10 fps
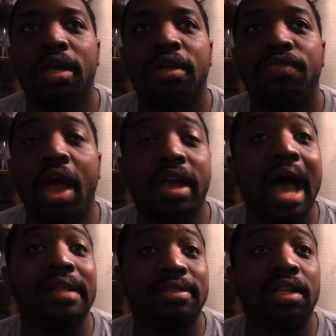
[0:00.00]
that
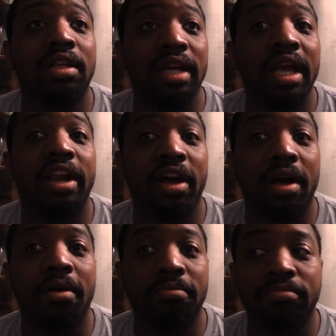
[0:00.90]
Godzilla
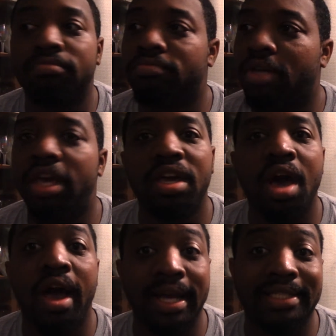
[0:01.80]
and King
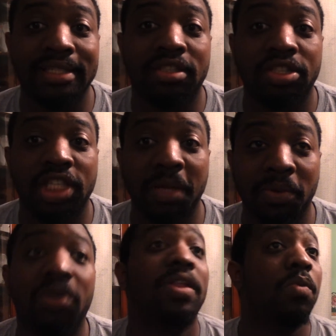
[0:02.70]
Kong exist in the same
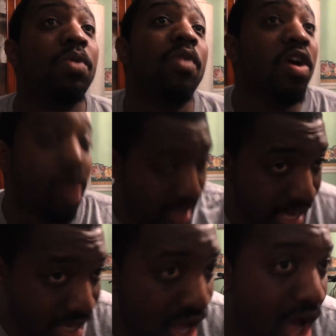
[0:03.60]
world, and that we will
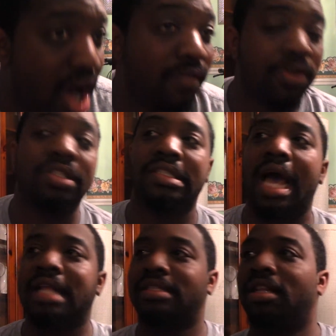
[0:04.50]
get Kong versus
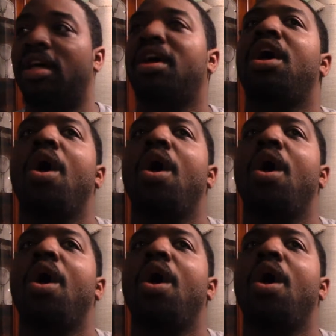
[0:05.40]
Godzilla.